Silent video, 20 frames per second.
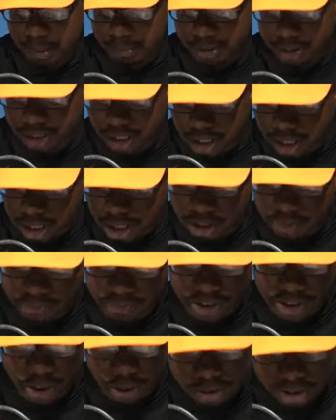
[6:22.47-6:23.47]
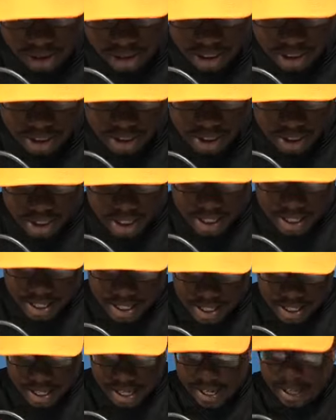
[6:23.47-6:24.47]
himself and using it,
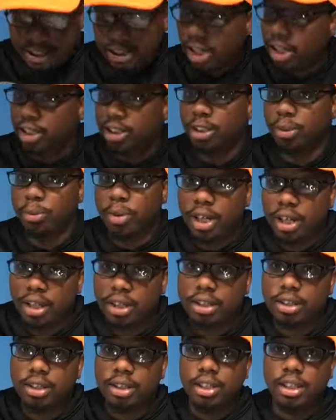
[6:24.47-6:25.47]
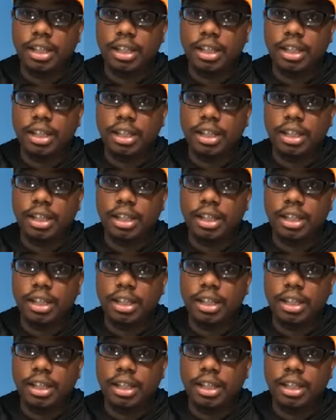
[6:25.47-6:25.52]
and it started to work.